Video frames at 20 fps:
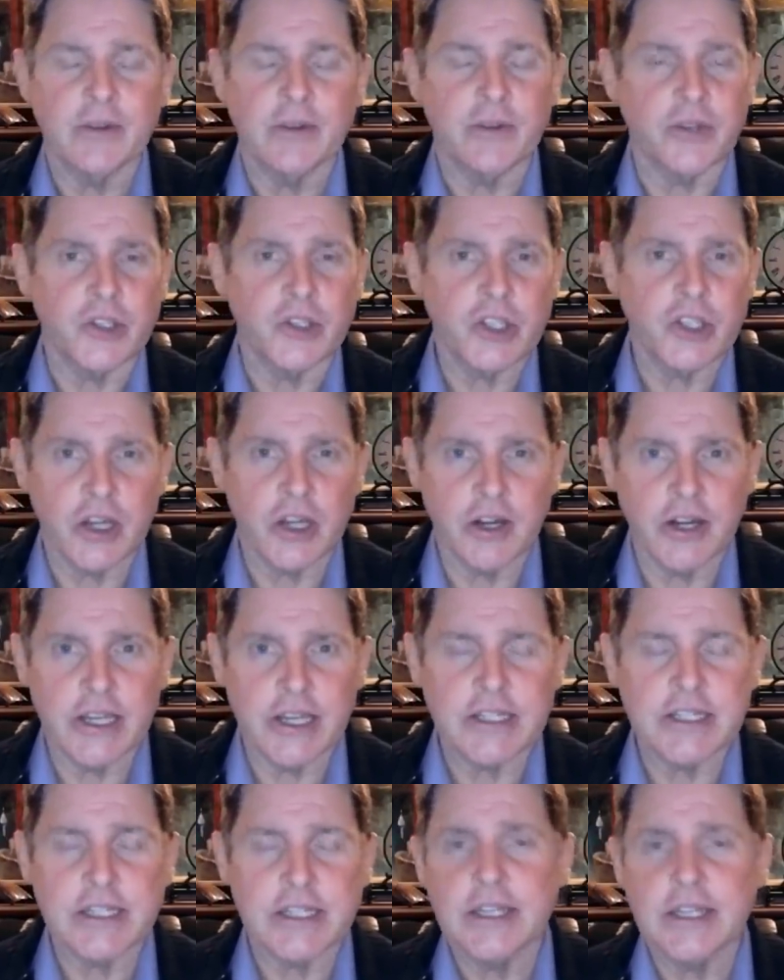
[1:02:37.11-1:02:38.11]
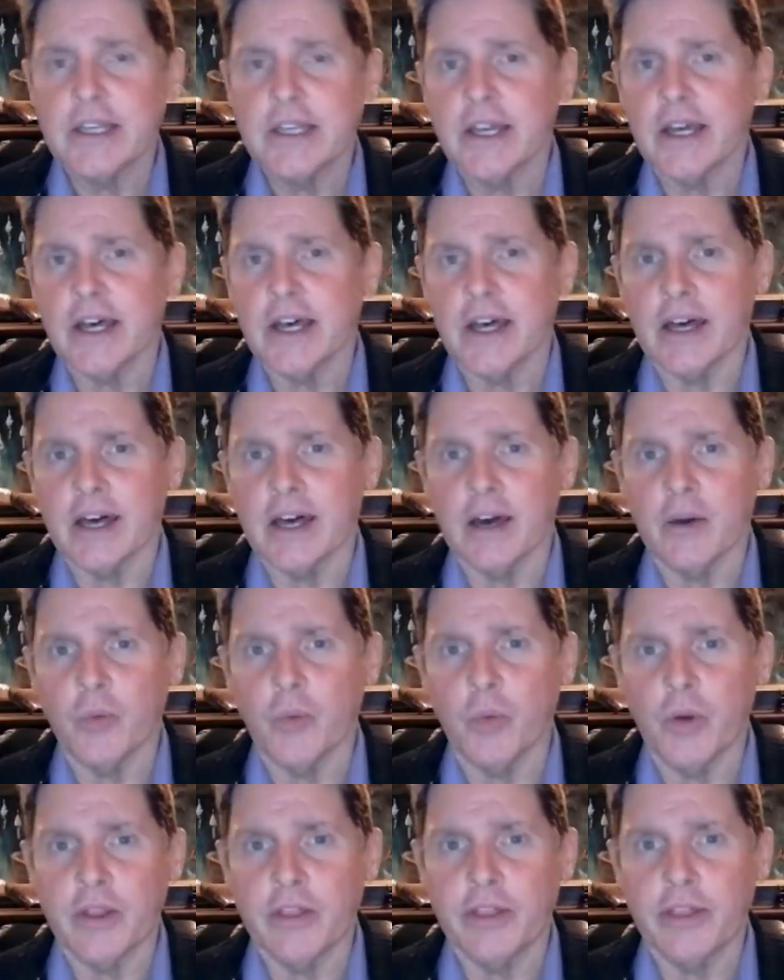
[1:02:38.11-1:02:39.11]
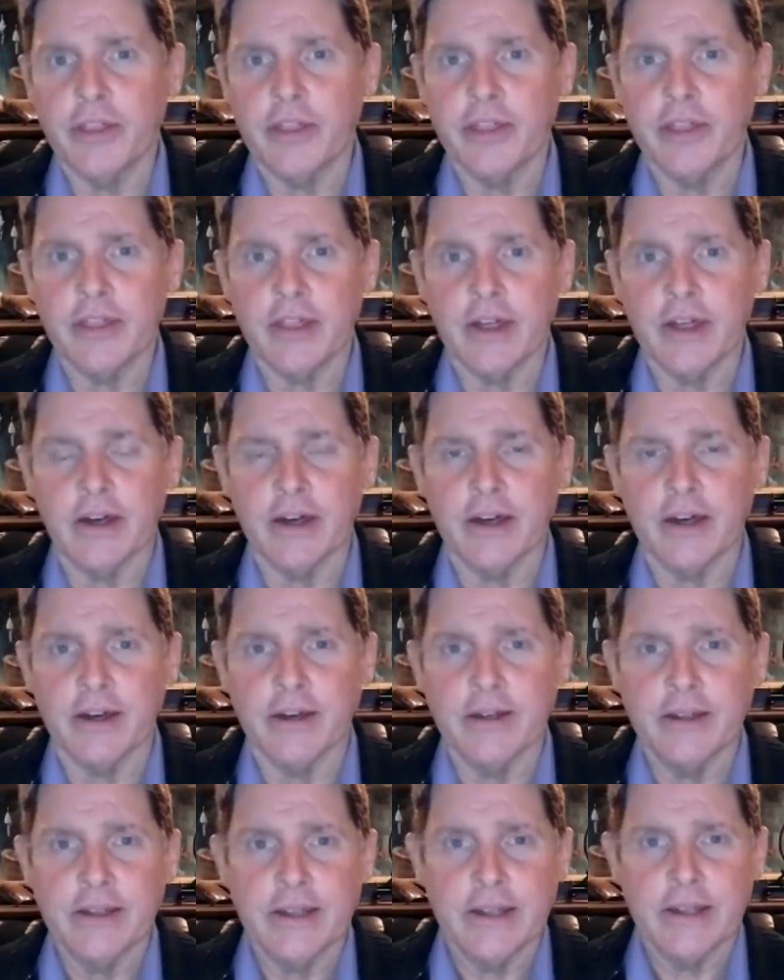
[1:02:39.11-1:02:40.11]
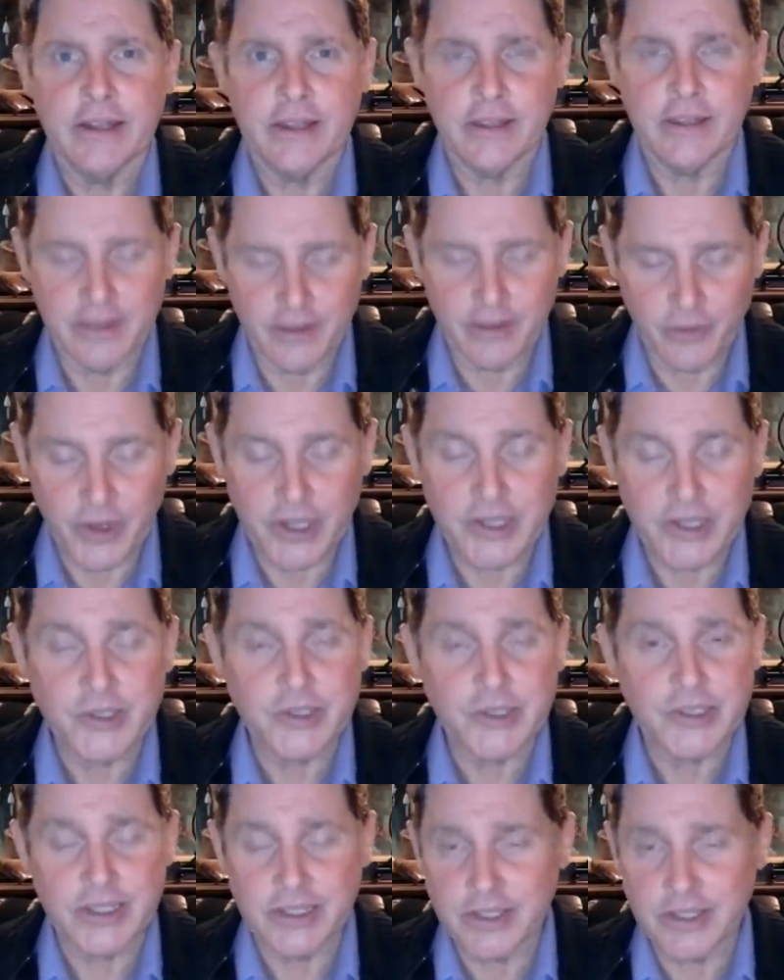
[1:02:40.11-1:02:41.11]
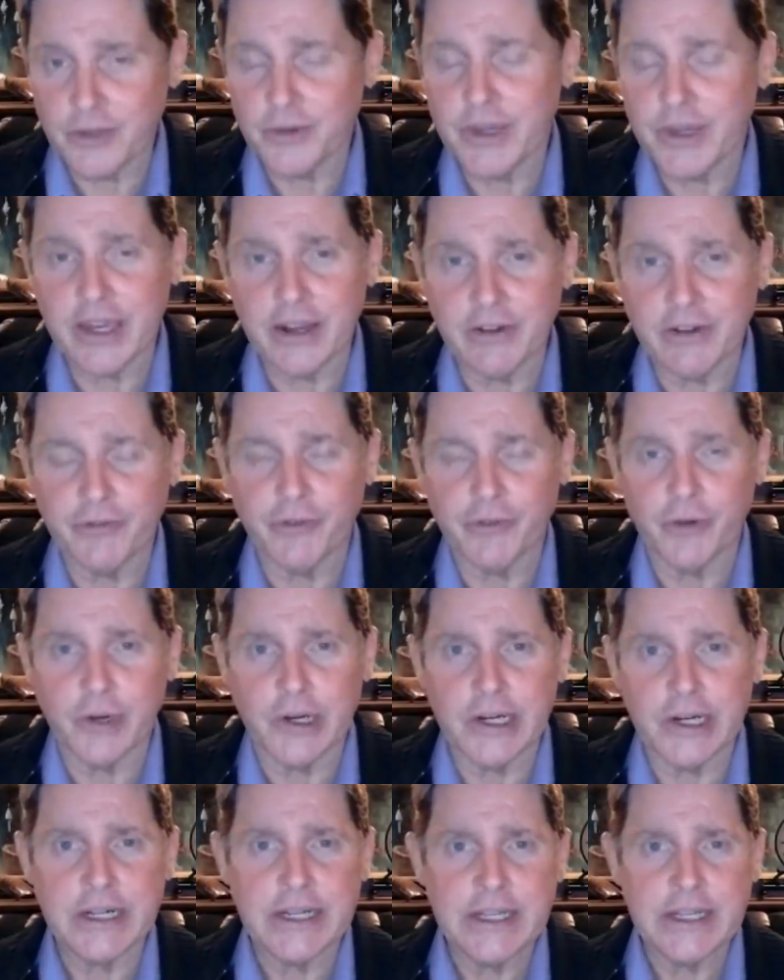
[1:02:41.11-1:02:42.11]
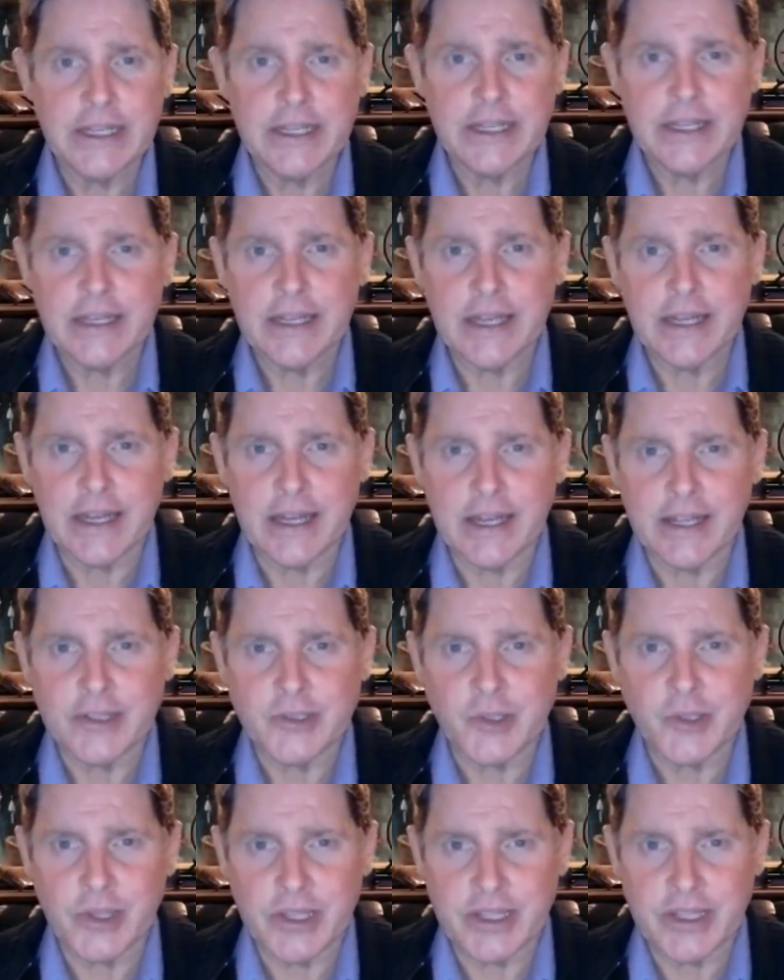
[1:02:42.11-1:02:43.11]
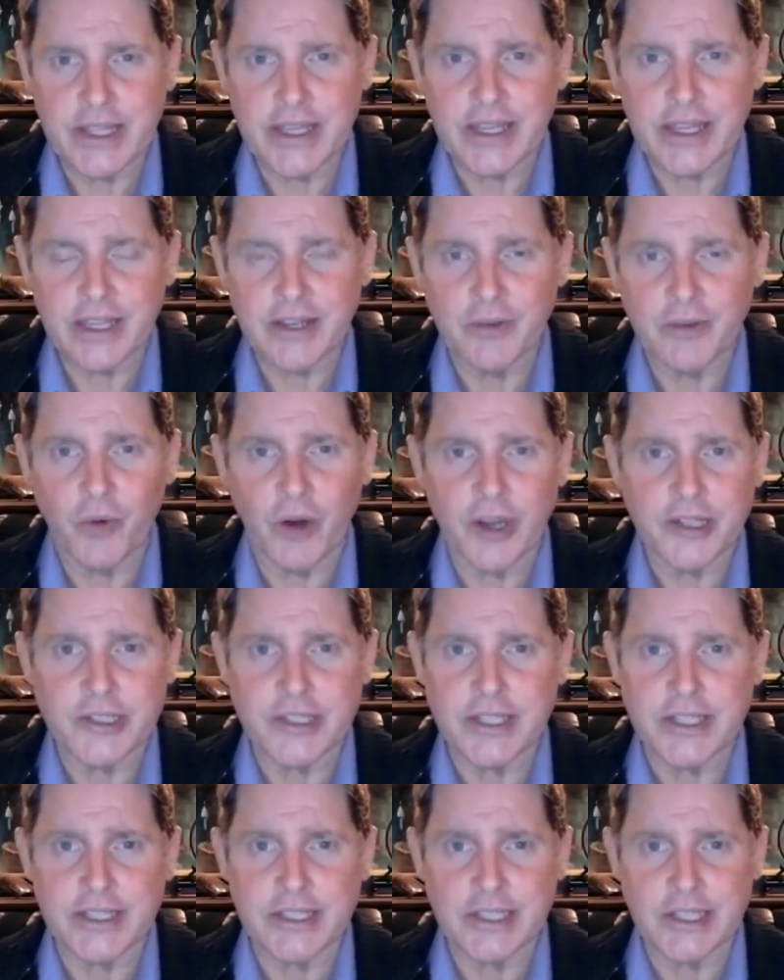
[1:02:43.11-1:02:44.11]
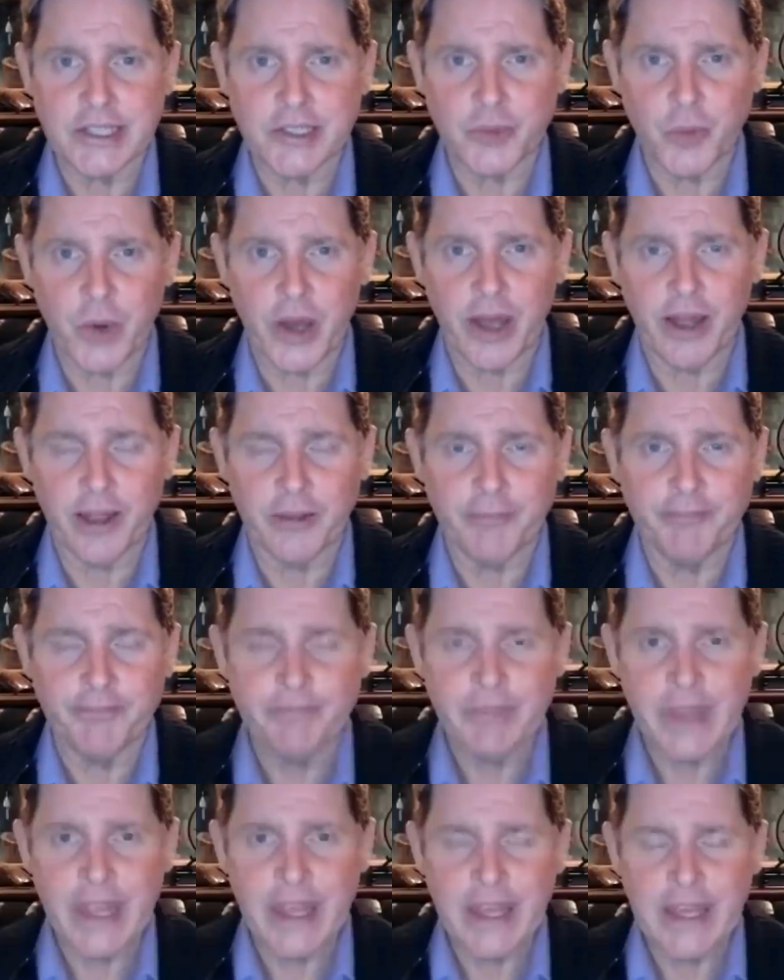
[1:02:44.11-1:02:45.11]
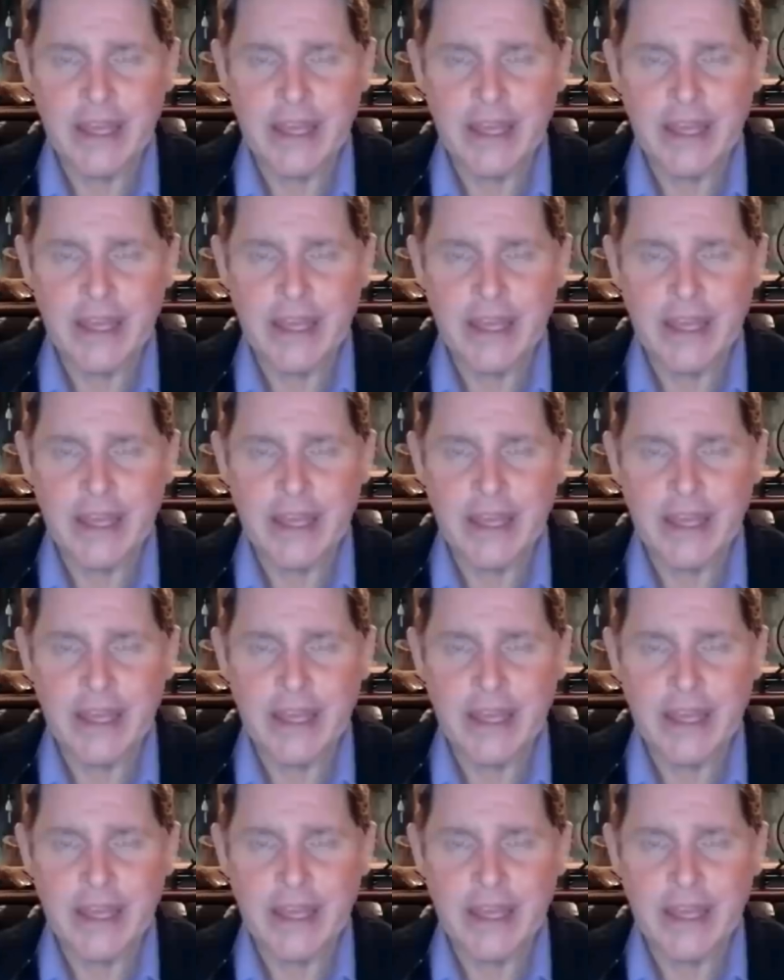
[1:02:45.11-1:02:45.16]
You can share it uh, with uh, the ones that you care for uh, so that they can watch this as well.